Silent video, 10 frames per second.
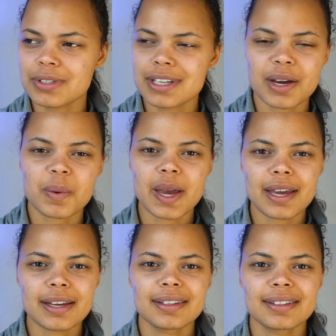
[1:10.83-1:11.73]

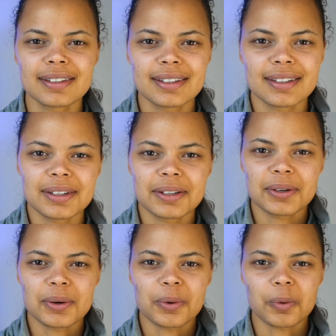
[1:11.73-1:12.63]
segue.
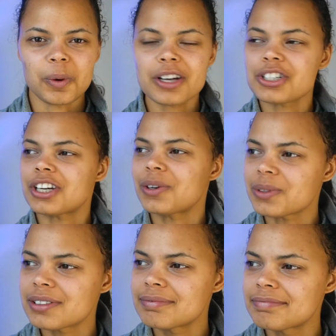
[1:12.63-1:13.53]
Watch out.